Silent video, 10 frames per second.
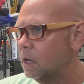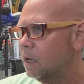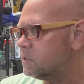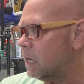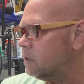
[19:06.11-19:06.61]

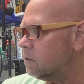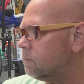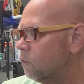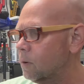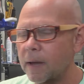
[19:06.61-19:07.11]
Standard
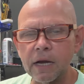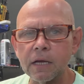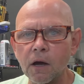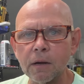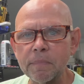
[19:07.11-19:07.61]
formatting
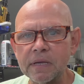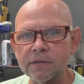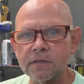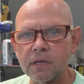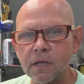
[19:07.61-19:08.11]
on a
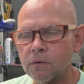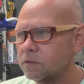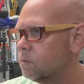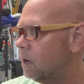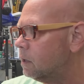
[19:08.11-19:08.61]
PC though
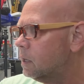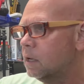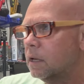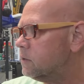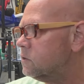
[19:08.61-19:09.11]
as well,
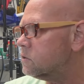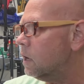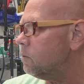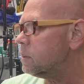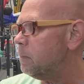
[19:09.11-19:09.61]
as you
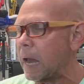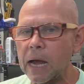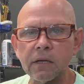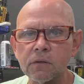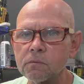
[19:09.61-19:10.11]
saw with the
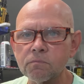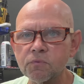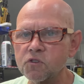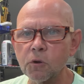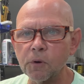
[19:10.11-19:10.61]
Mac.
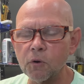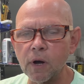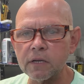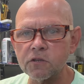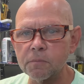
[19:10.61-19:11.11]
Super
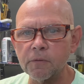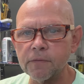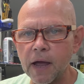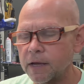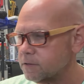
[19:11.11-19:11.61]
quick, super
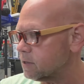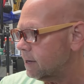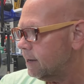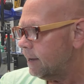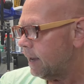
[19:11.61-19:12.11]
fast.
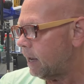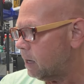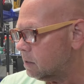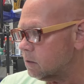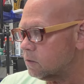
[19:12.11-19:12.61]

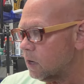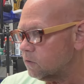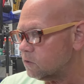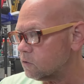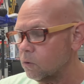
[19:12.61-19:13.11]
And
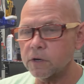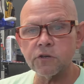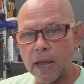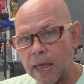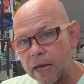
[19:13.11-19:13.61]
tons of storage,
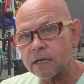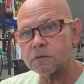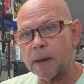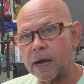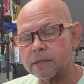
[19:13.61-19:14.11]
and it's
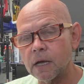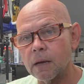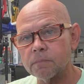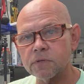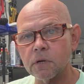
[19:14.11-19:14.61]
backed
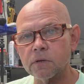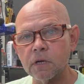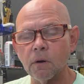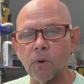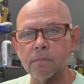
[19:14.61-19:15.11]
up. So you
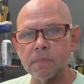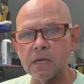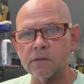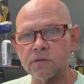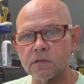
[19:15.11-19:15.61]
know what it
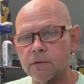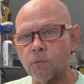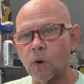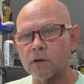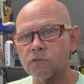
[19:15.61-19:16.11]
means is if
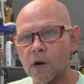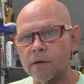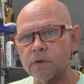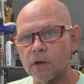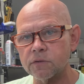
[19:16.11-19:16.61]
one
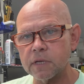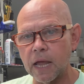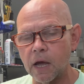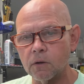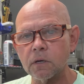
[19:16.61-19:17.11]
drive goes
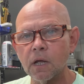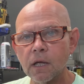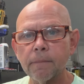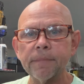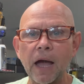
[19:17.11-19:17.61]
down,
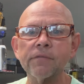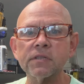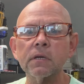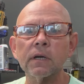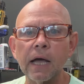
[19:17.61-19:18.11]
I've
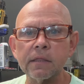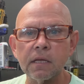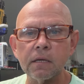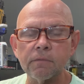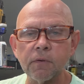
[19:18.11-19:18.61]
still got
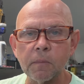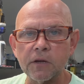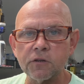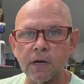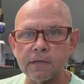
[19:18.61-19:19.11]
the
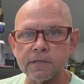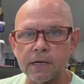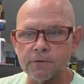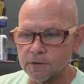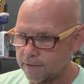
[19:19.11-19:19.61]
information on the
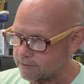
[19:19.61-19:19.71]
second drive.